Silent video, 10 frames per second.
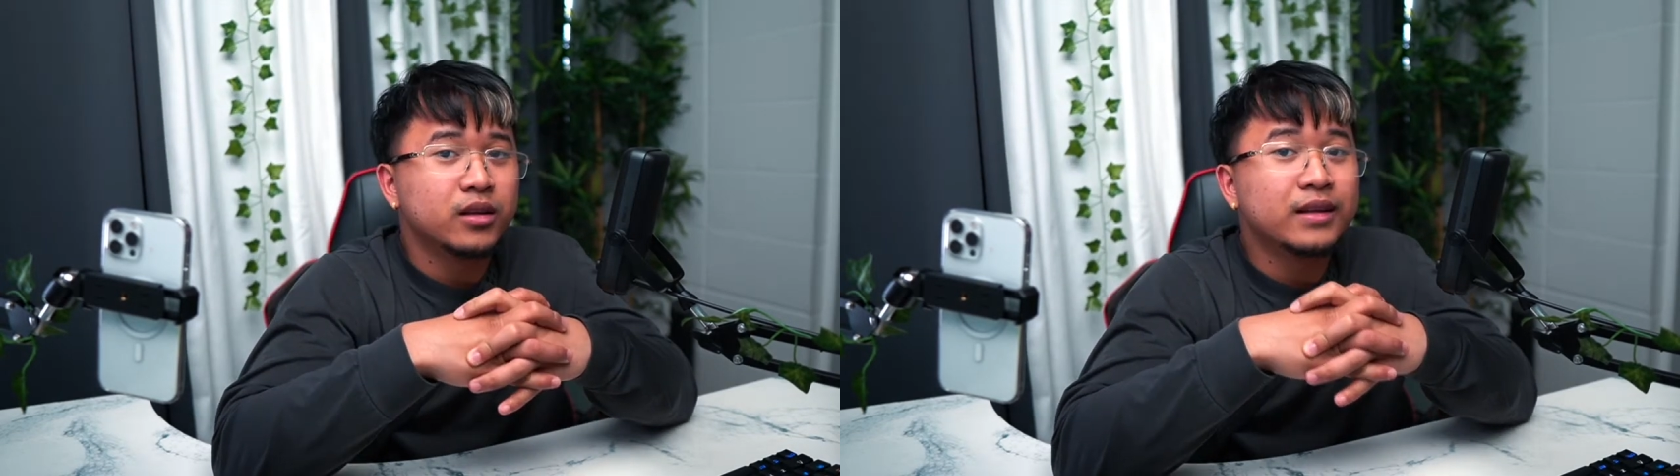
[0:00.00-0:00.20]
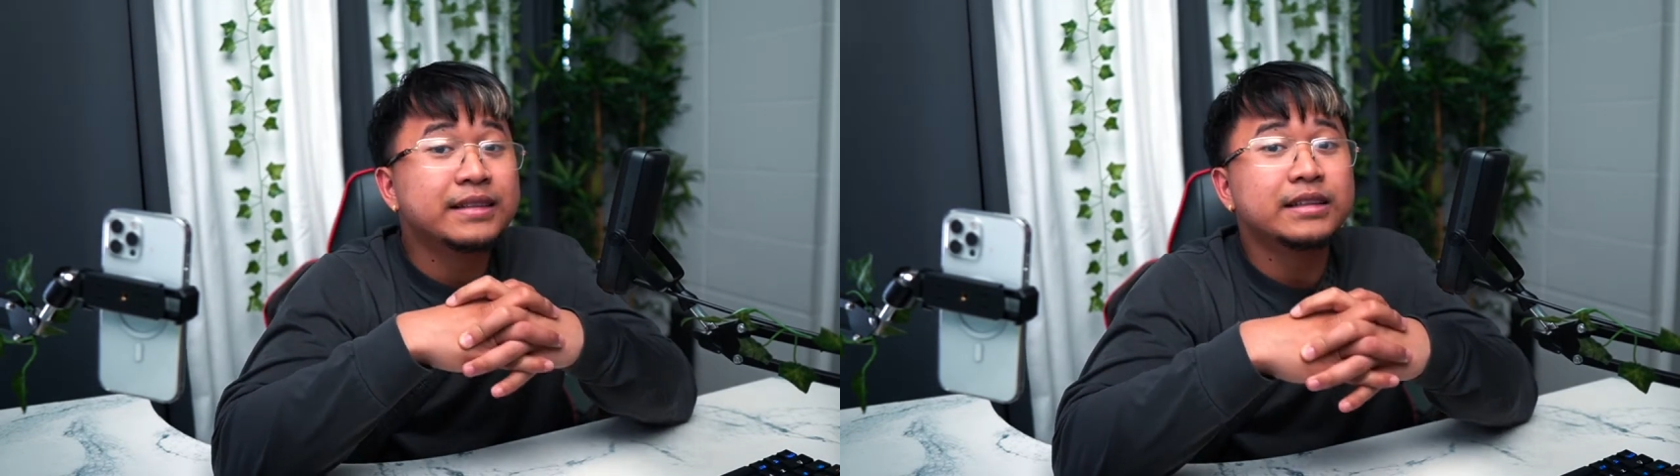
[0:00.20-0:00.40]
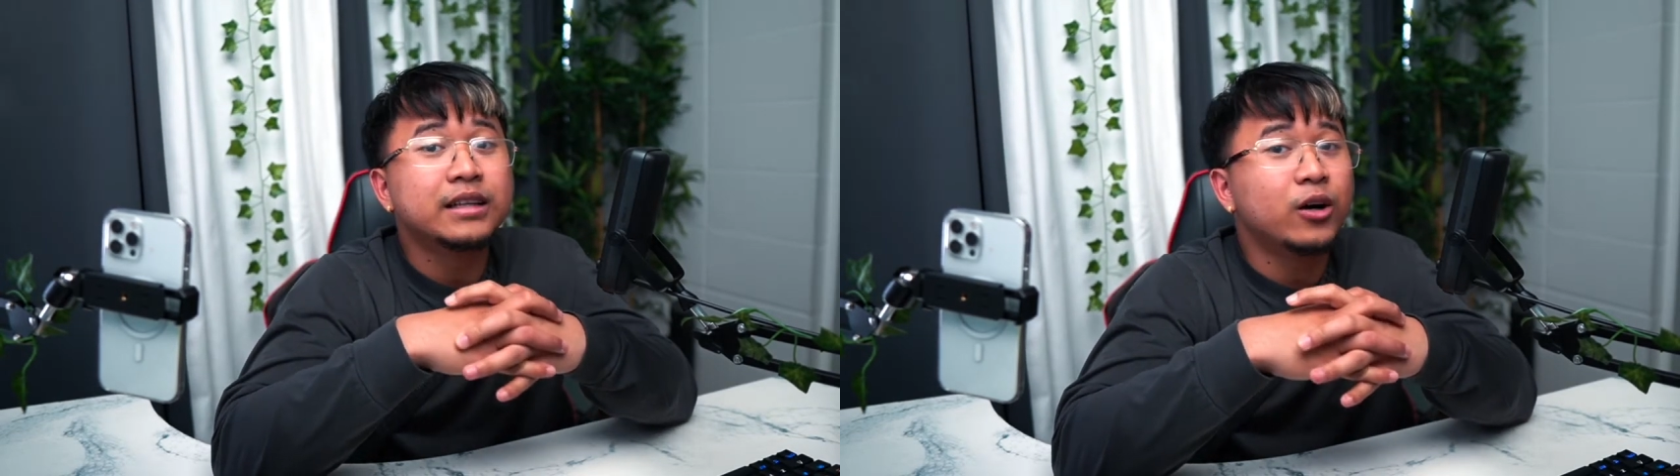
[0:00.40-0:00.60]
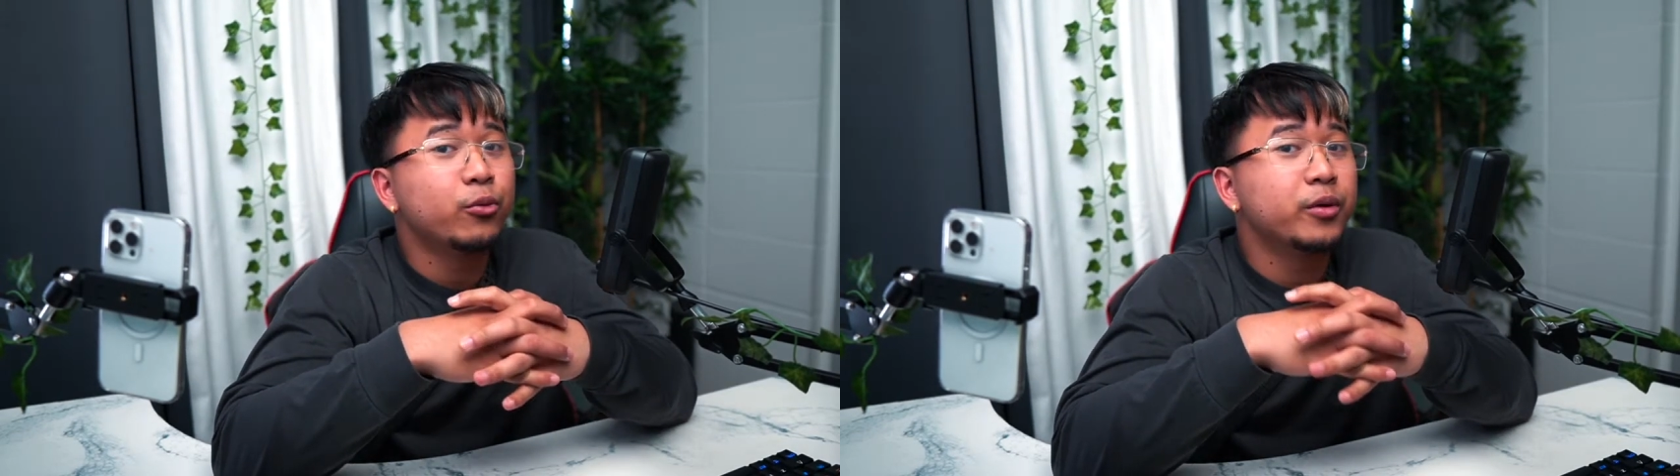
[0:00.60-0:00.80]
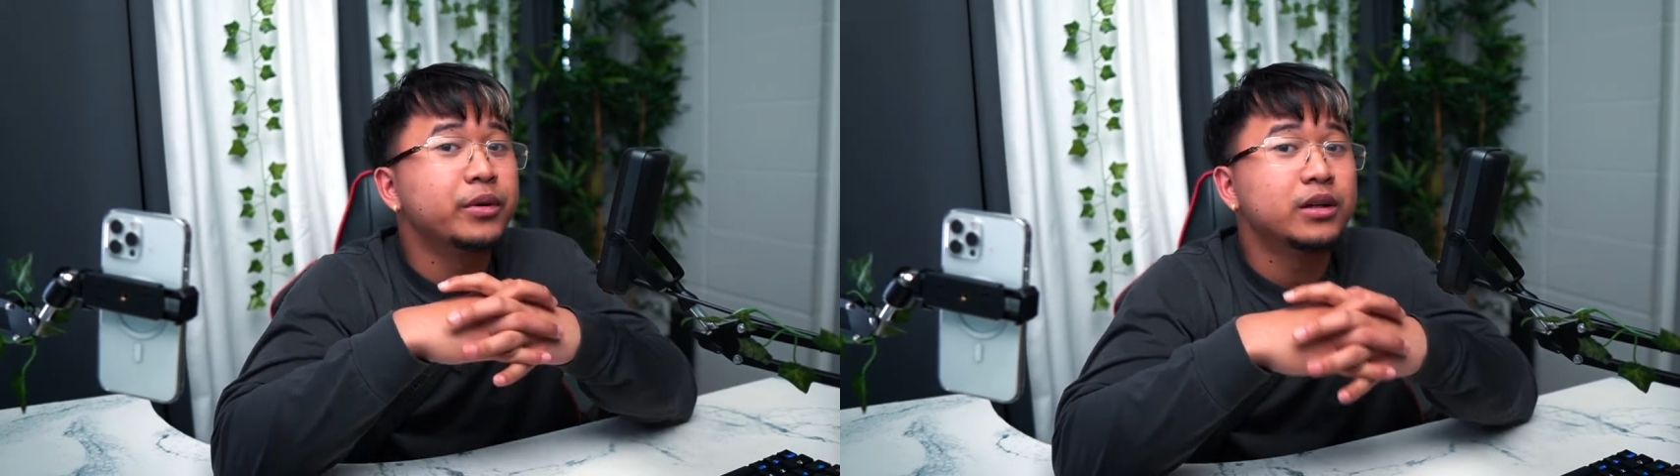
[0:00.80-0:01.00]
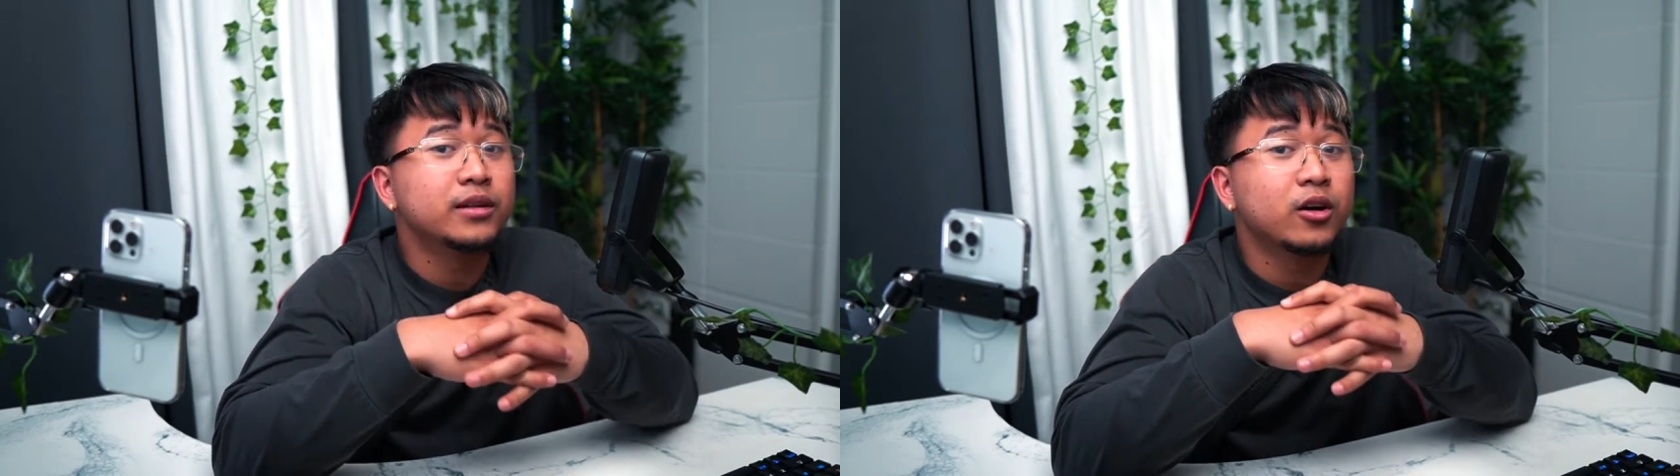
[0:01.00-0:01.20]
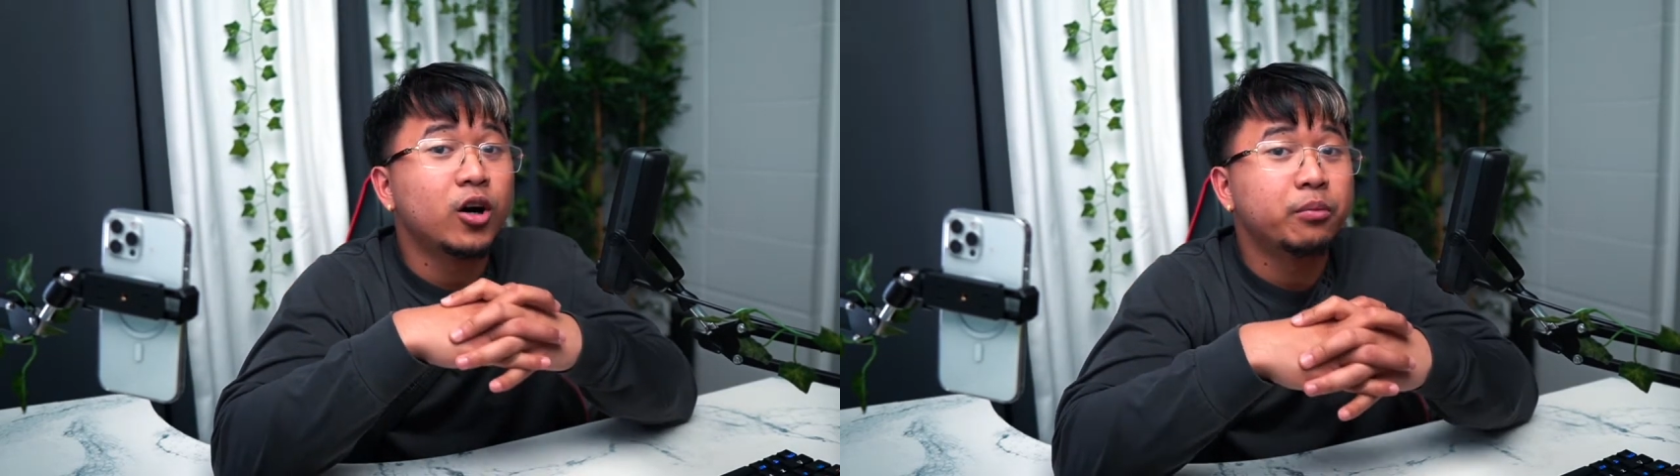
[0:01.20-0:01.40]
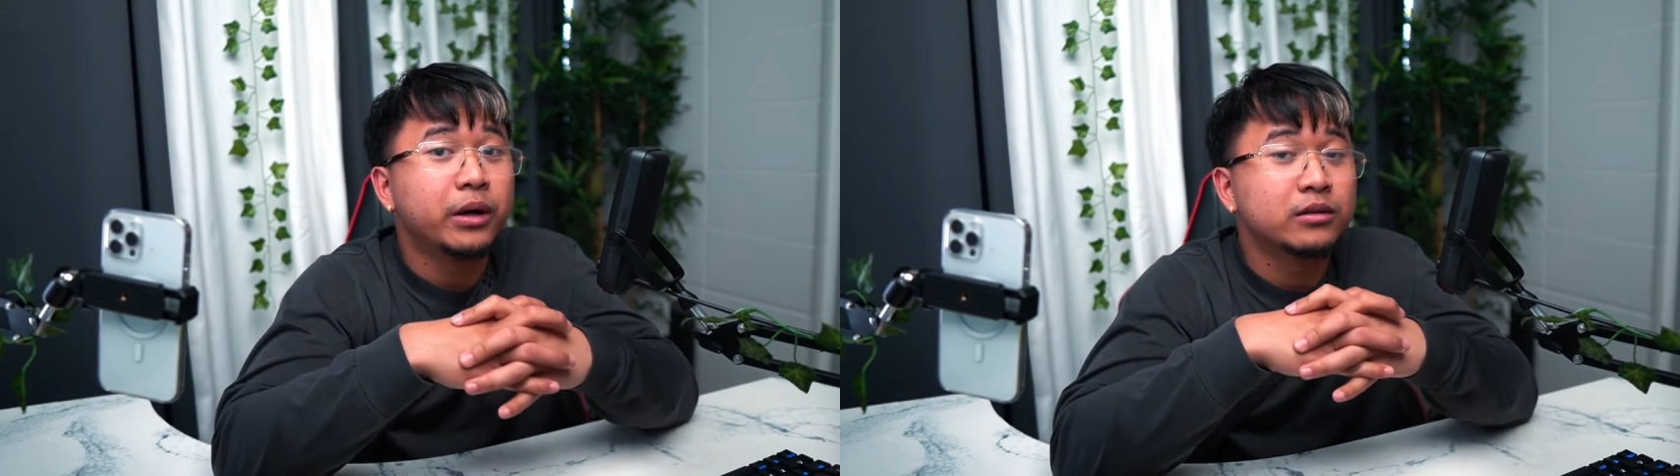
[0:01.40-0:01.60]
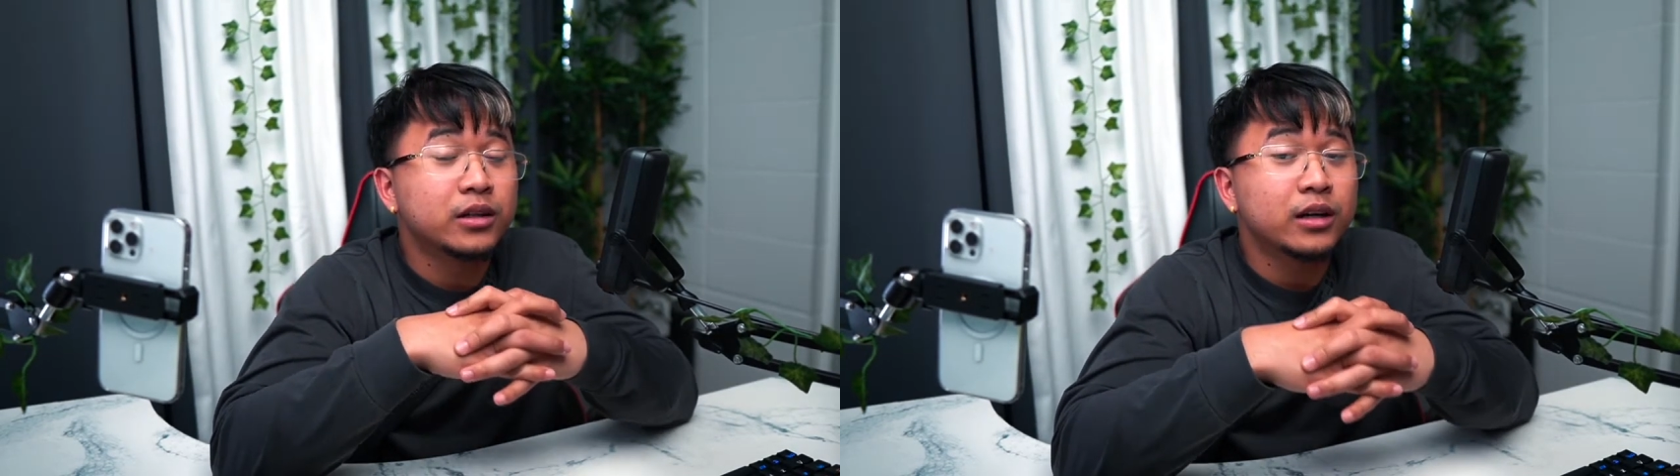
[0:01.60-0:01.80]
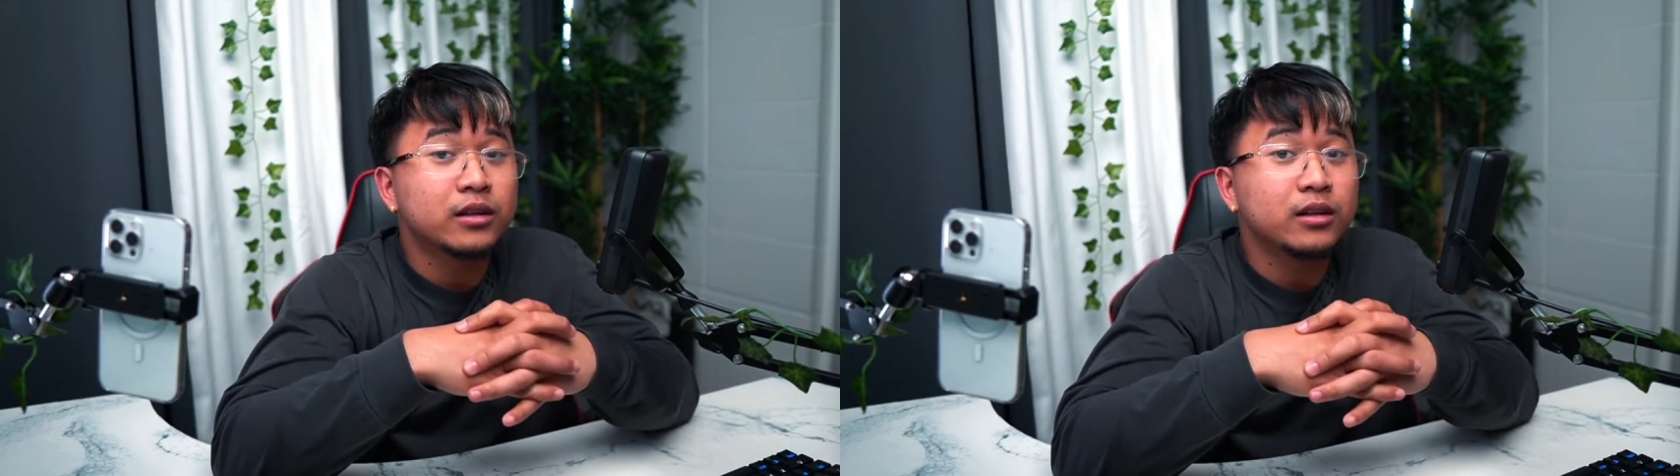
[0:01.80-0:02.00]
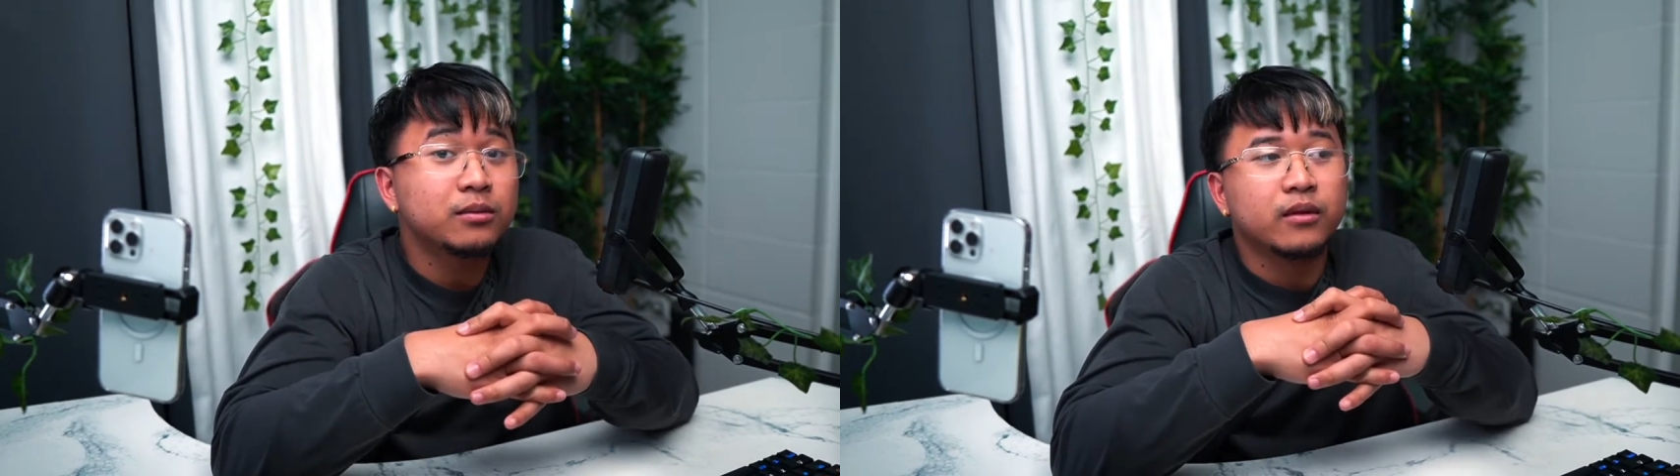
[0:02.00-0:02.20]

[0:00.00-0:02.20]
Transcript: This is how we built Compound Cut Club,